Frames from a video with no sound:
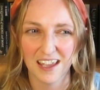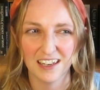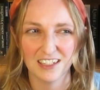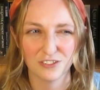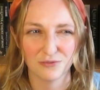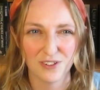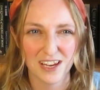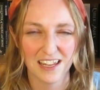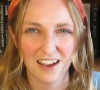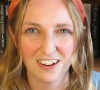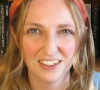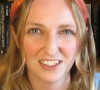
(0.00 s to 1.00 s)
and it's really
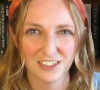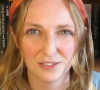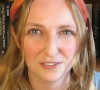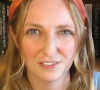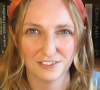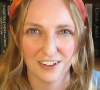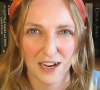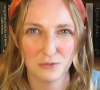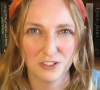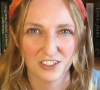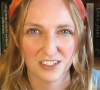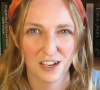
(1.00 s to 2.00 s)
hard to sort of
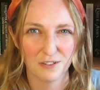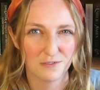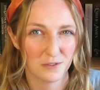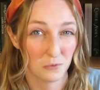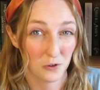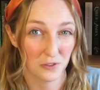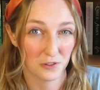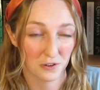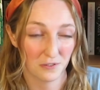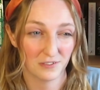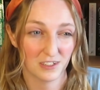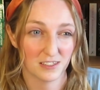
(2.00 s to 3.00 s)
ground yourself in what the
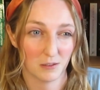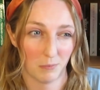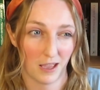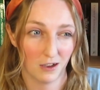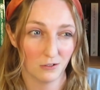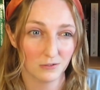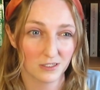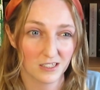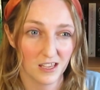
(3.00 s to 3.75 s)
novel is about.